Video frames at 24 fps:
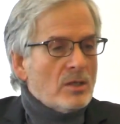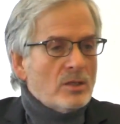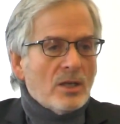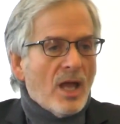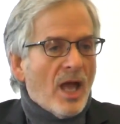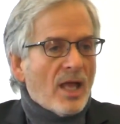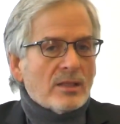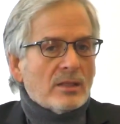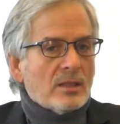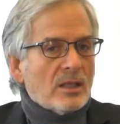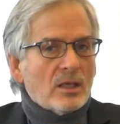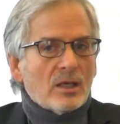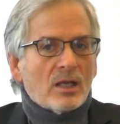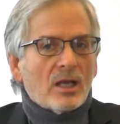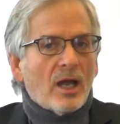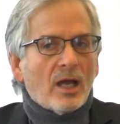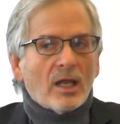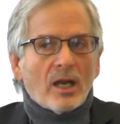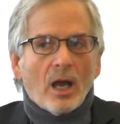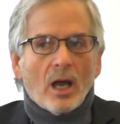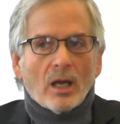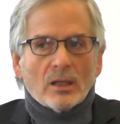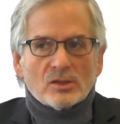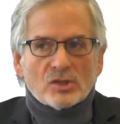Not that it
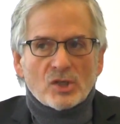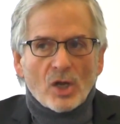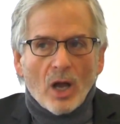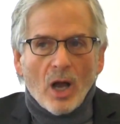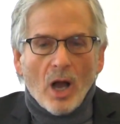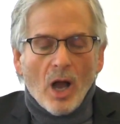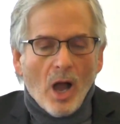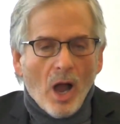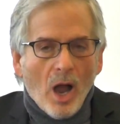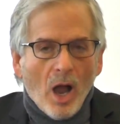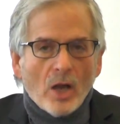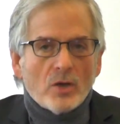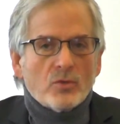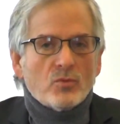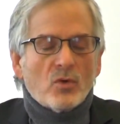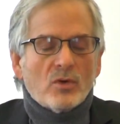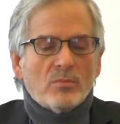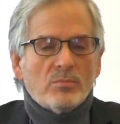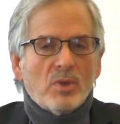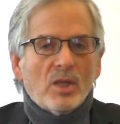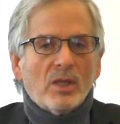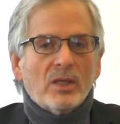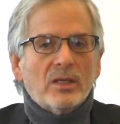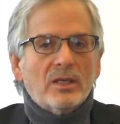got
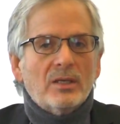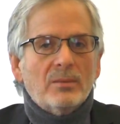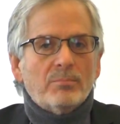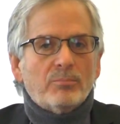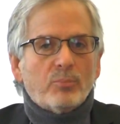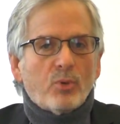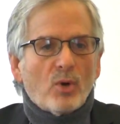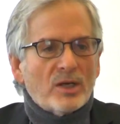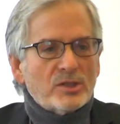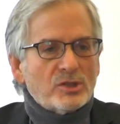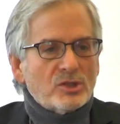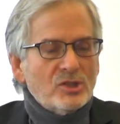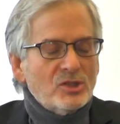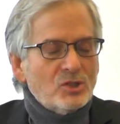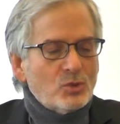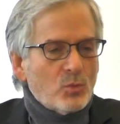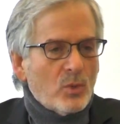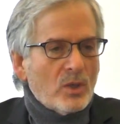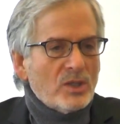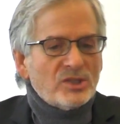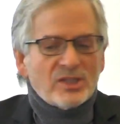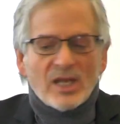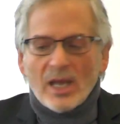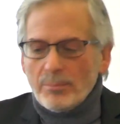100 million impressions.
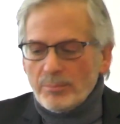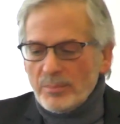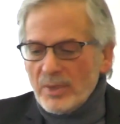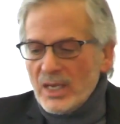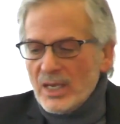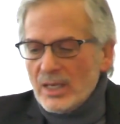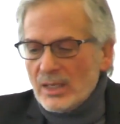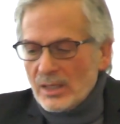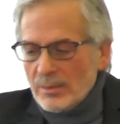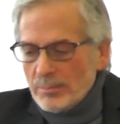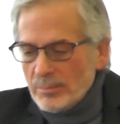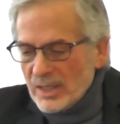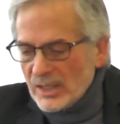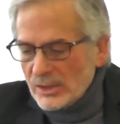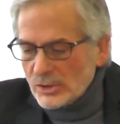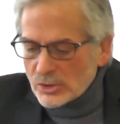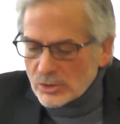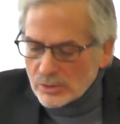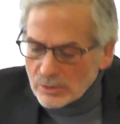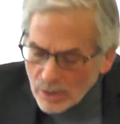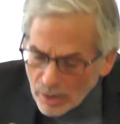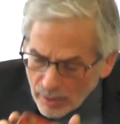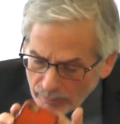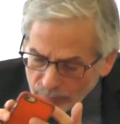What does that mean? It
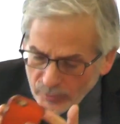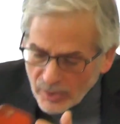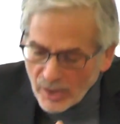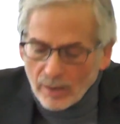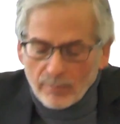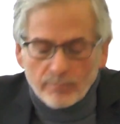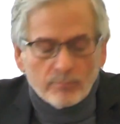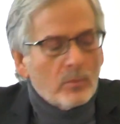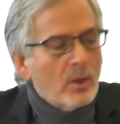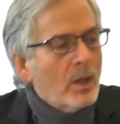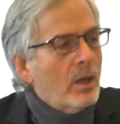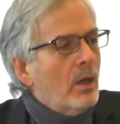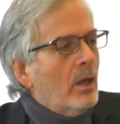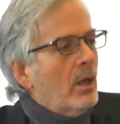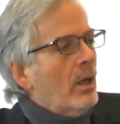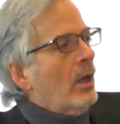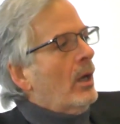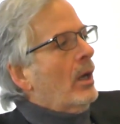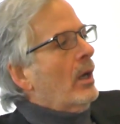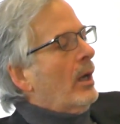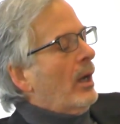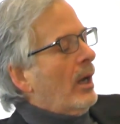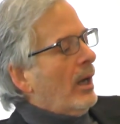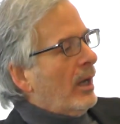means,
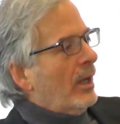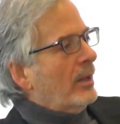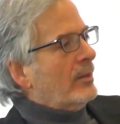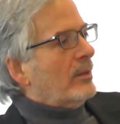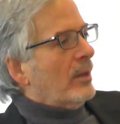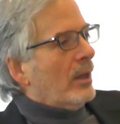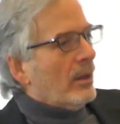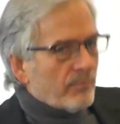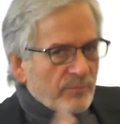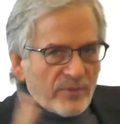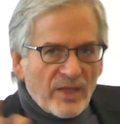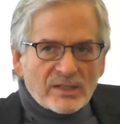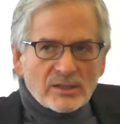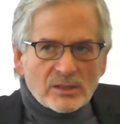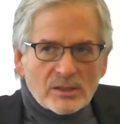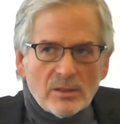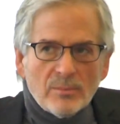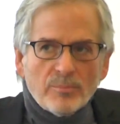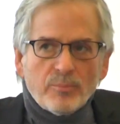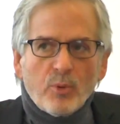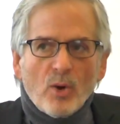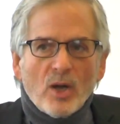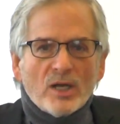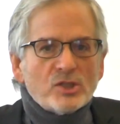that's
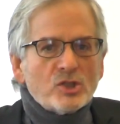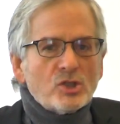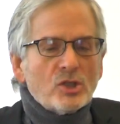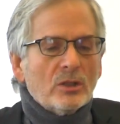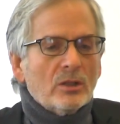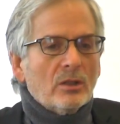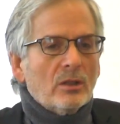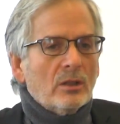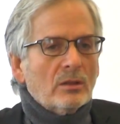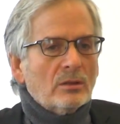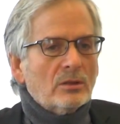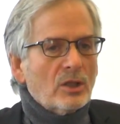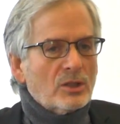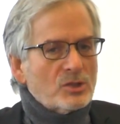an impression.